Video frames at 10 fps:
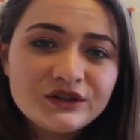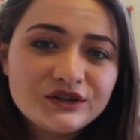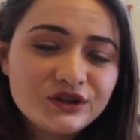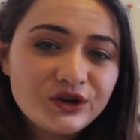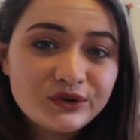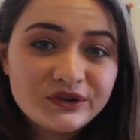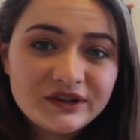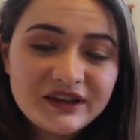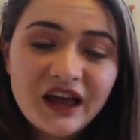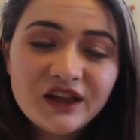so
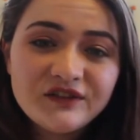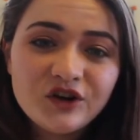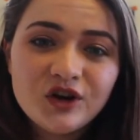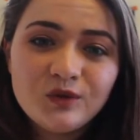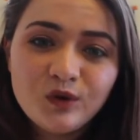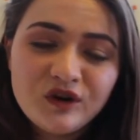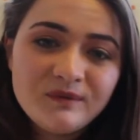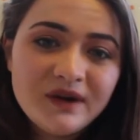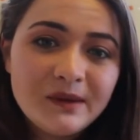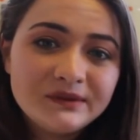the Californian would
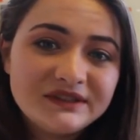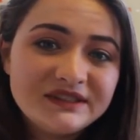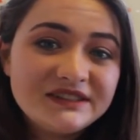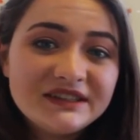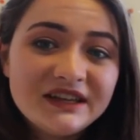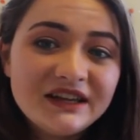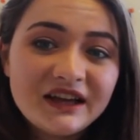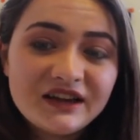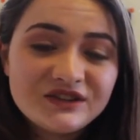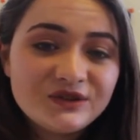have been able to see
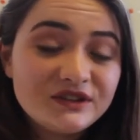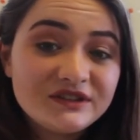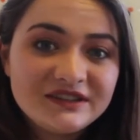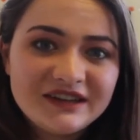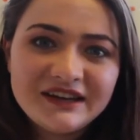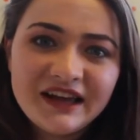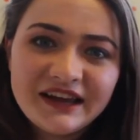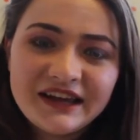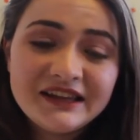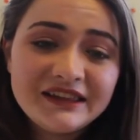as soon as the
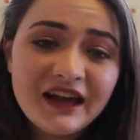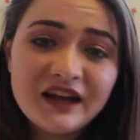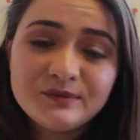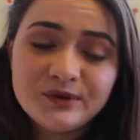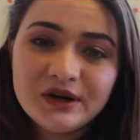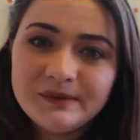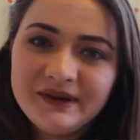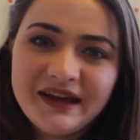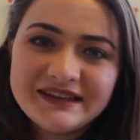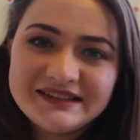Titanic hit the iceberg and
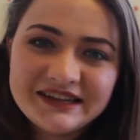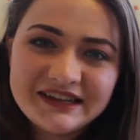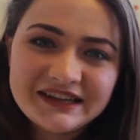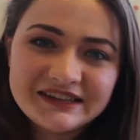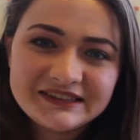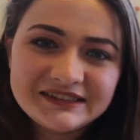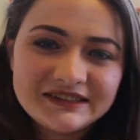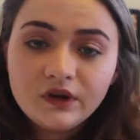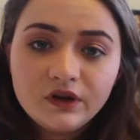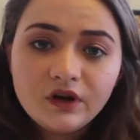began sinking.
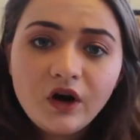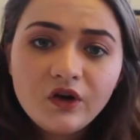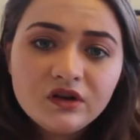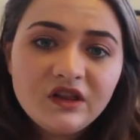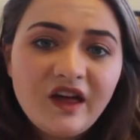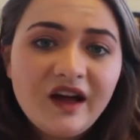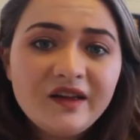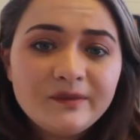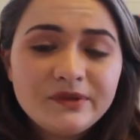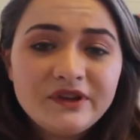Not only
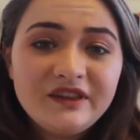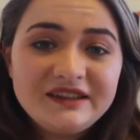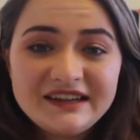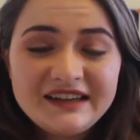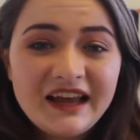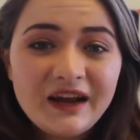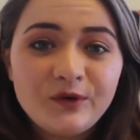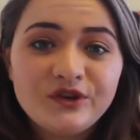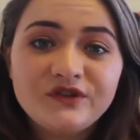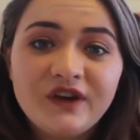that, but the
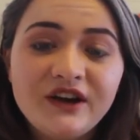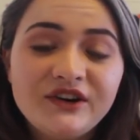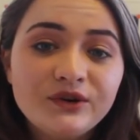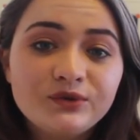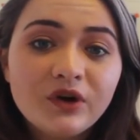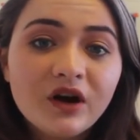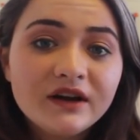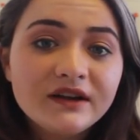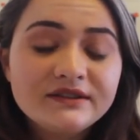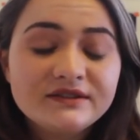Titanic was firing
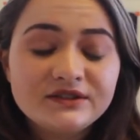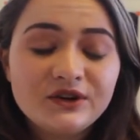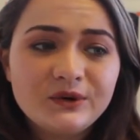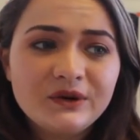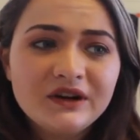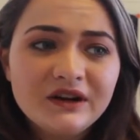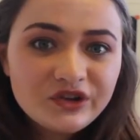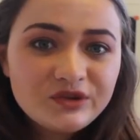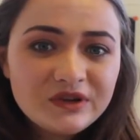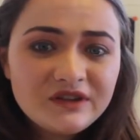rockets, so
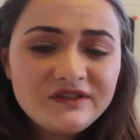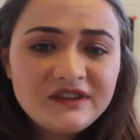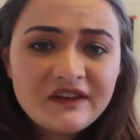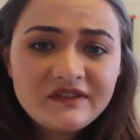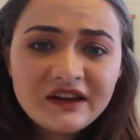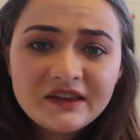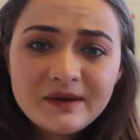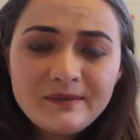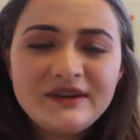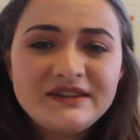those would have
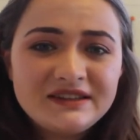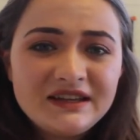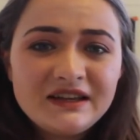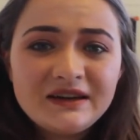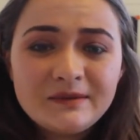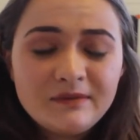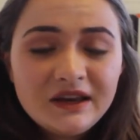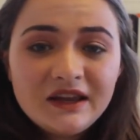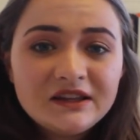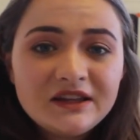definitely been seen
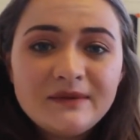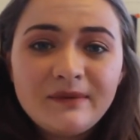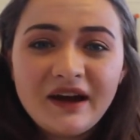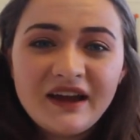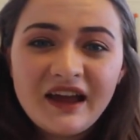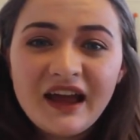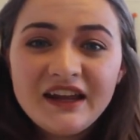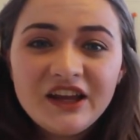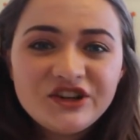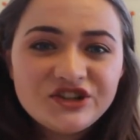immediately by
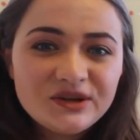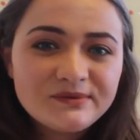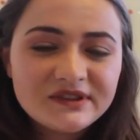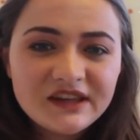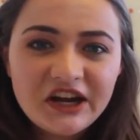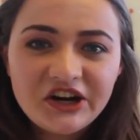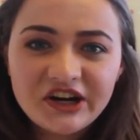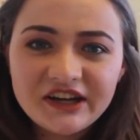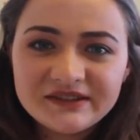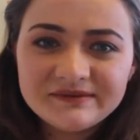any other ships in the
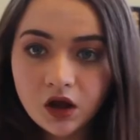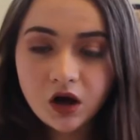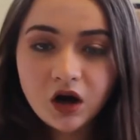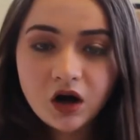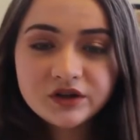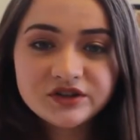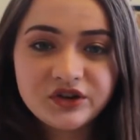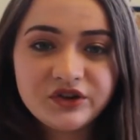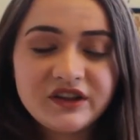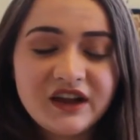area.
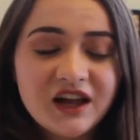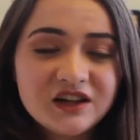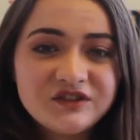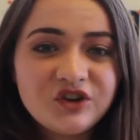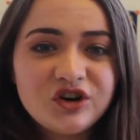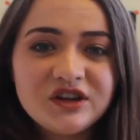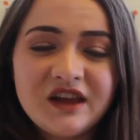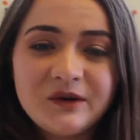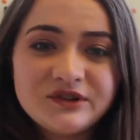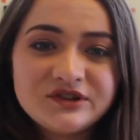Also, the Californian
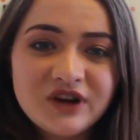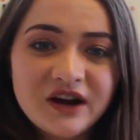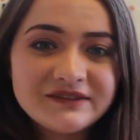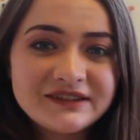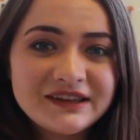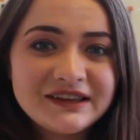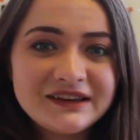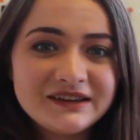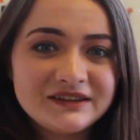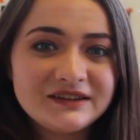that was
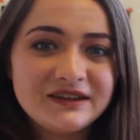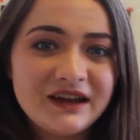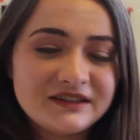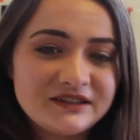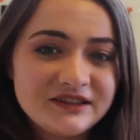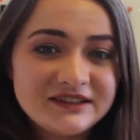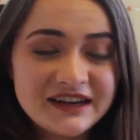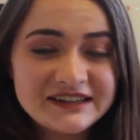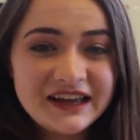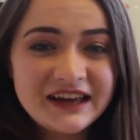traveling next to the
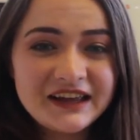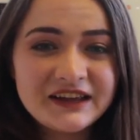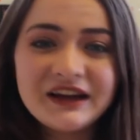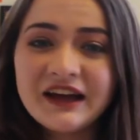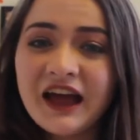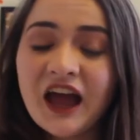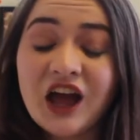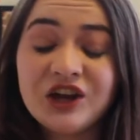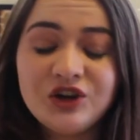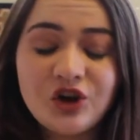Titanic
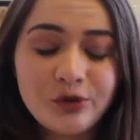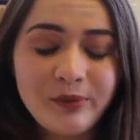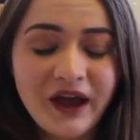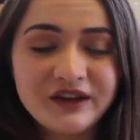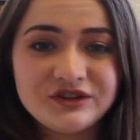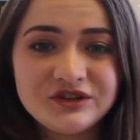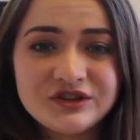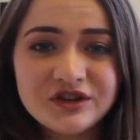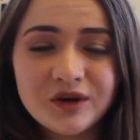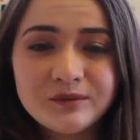had no
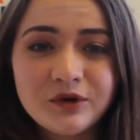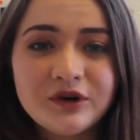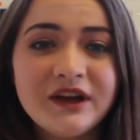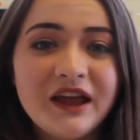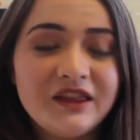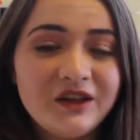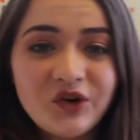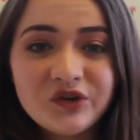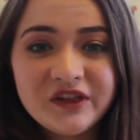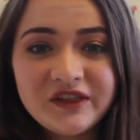passengers on board, and the
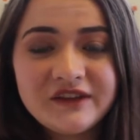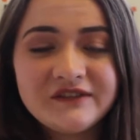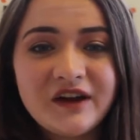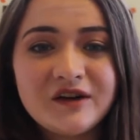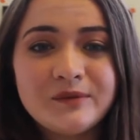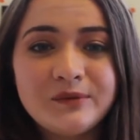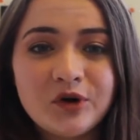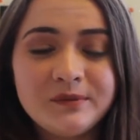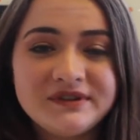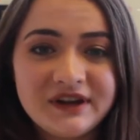only thing found on
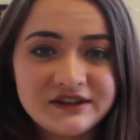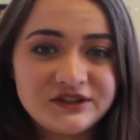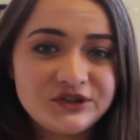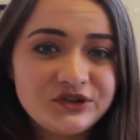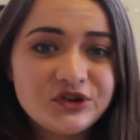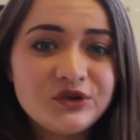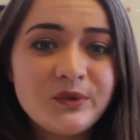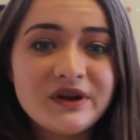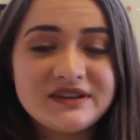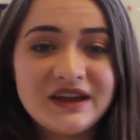board besides the crew
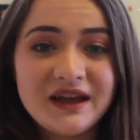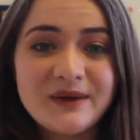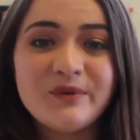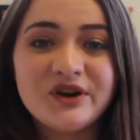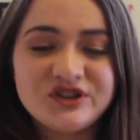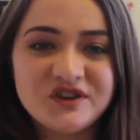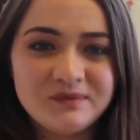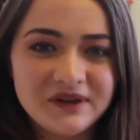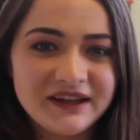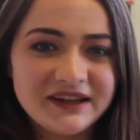was a bunch
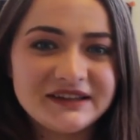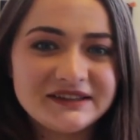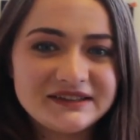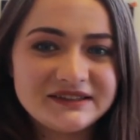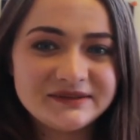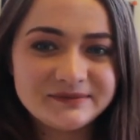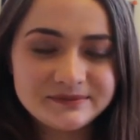of blankets.